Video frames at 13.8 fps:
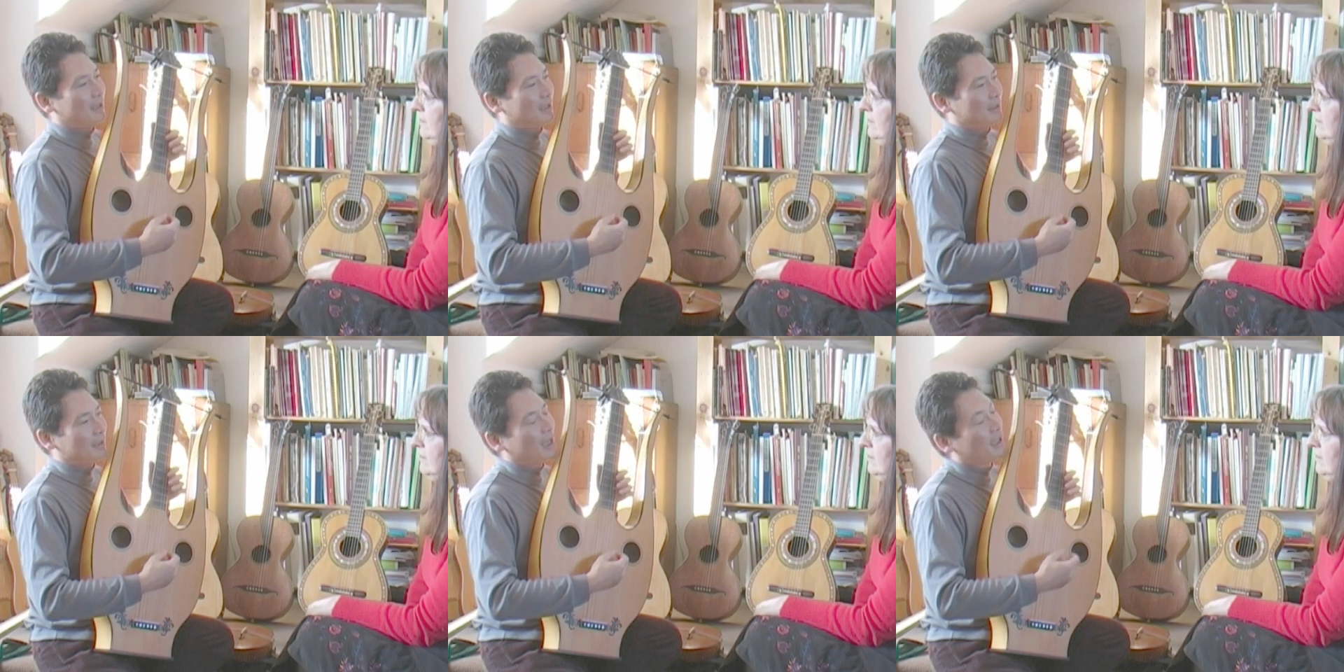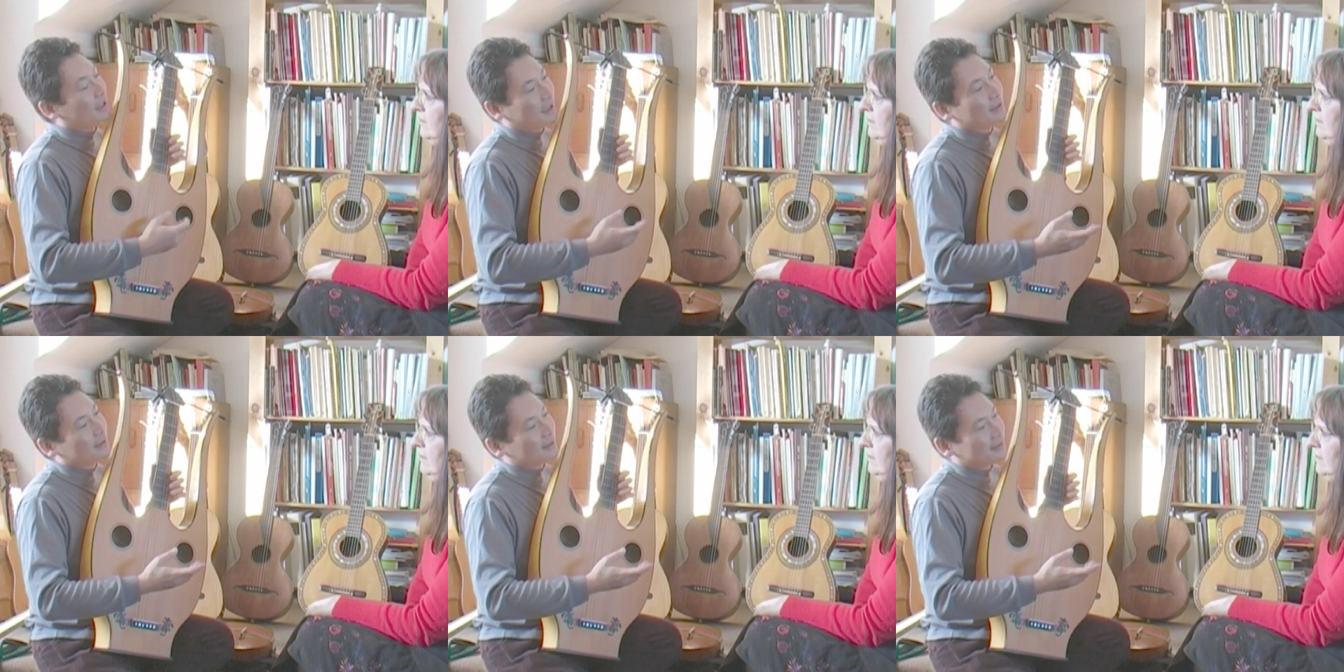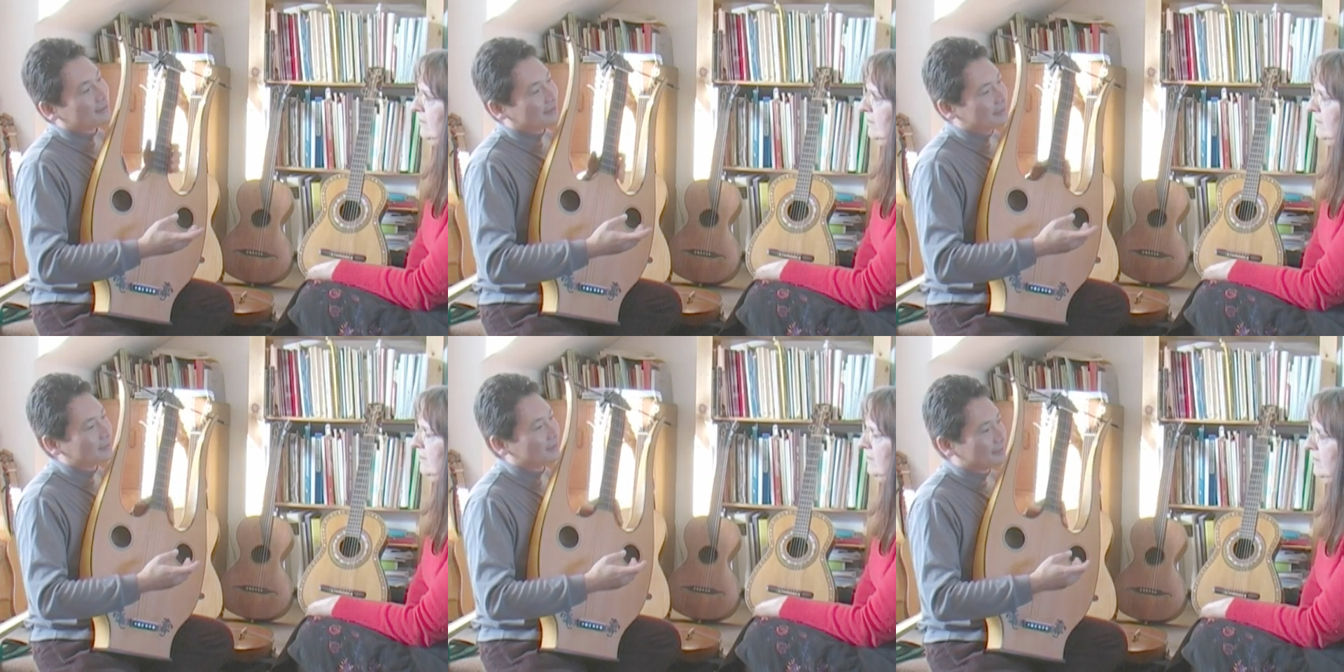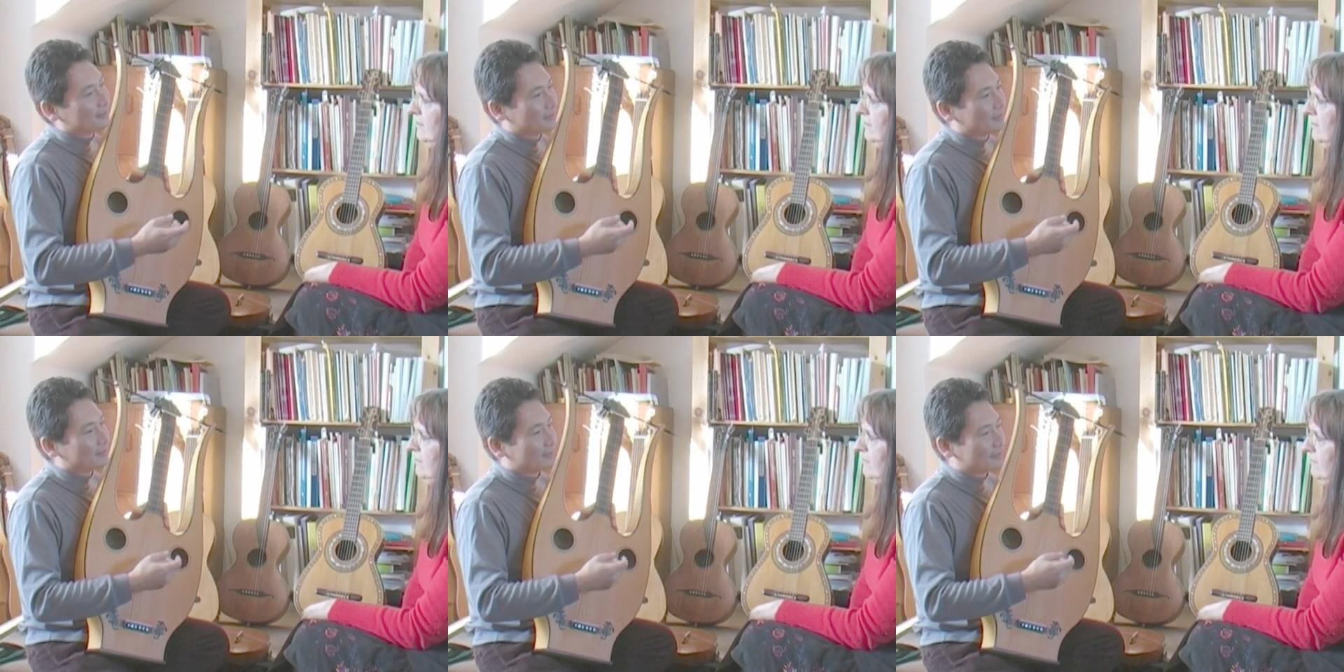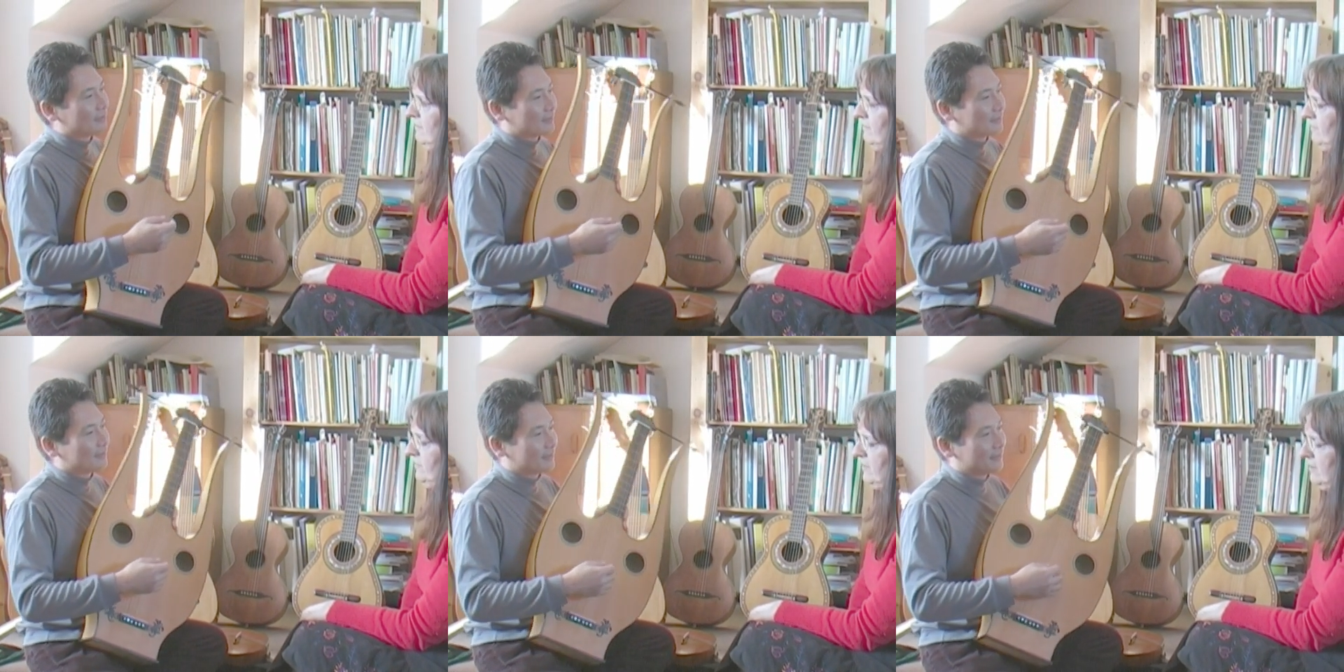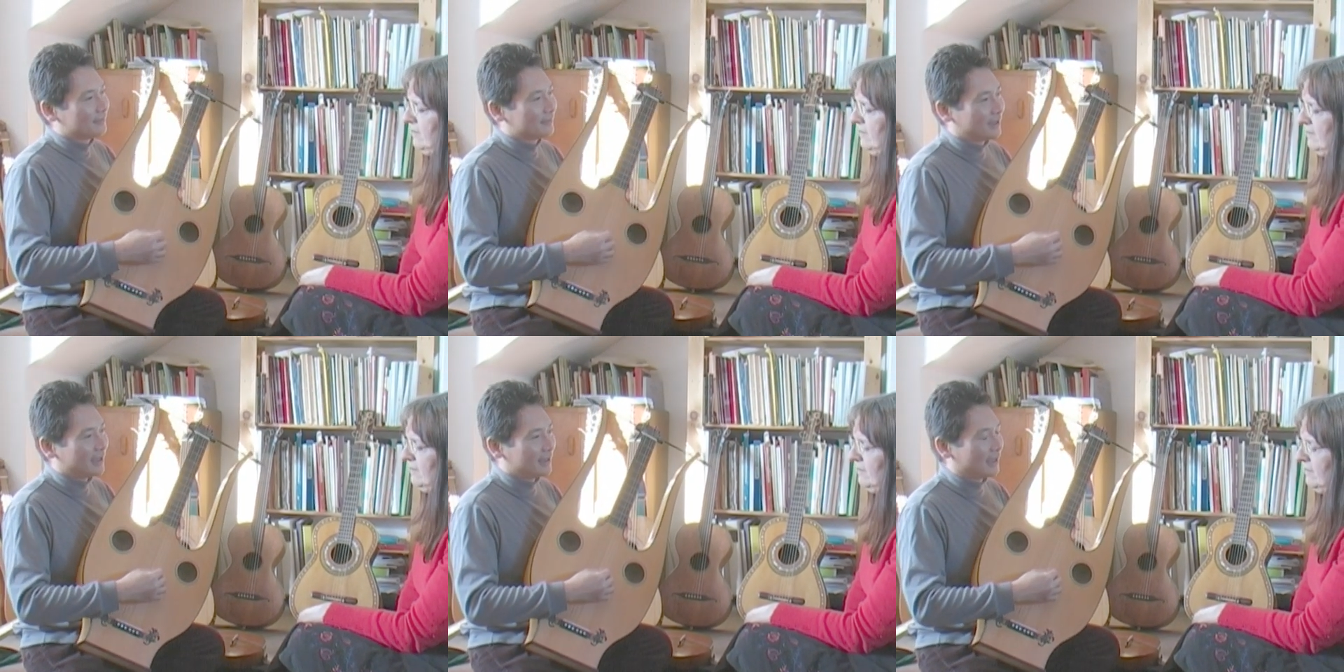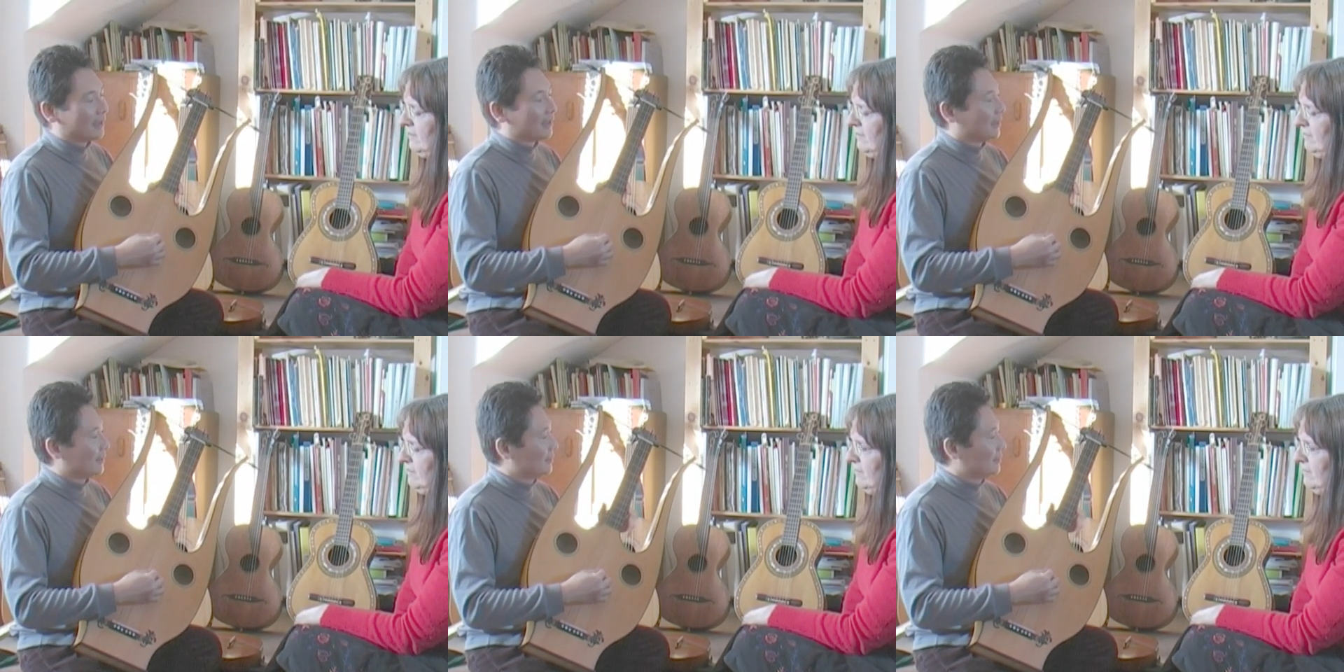Lyre, yes. Lyre guitar.